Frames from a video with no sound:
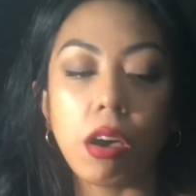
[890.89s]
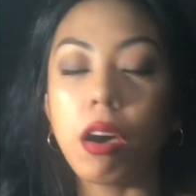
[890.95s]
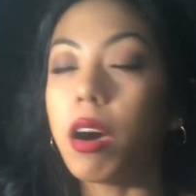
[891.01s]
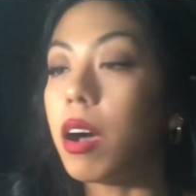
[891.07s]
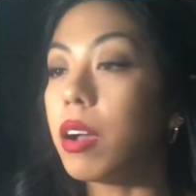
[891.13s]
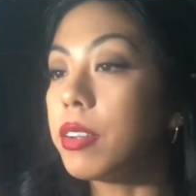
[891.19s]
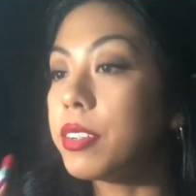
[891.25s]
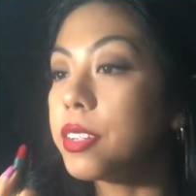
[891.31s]

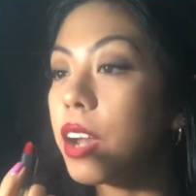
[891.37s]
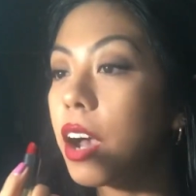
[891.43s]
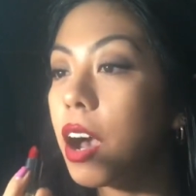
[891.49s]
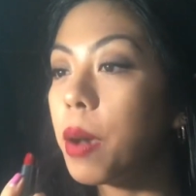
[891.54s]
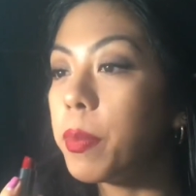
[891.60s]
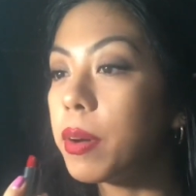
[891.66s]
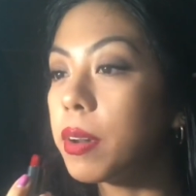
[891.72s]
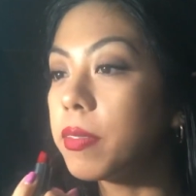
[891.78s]
on
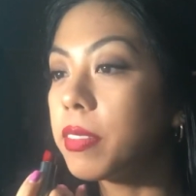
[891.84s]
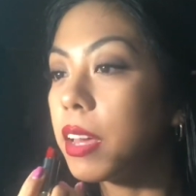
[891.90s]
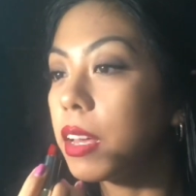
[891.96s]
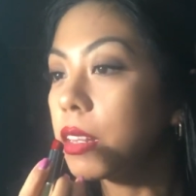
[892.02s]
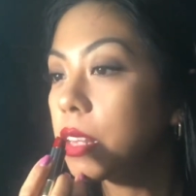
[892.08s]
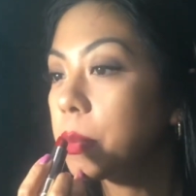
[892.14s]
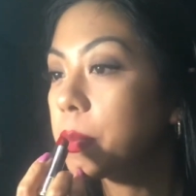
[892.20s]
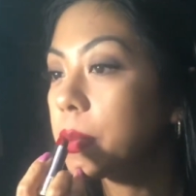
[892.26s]
top of
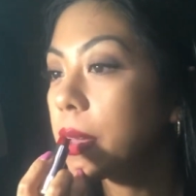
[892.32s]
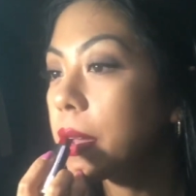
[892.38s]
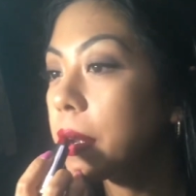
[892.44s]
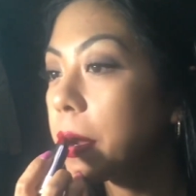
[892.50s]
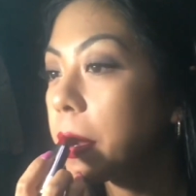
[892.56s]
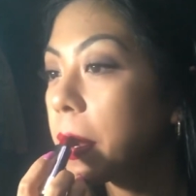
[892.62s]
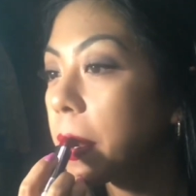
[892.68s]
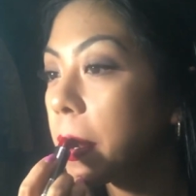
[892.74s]
that lip
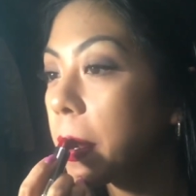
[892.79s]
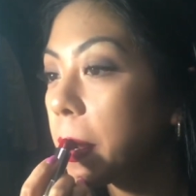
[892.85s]
liner.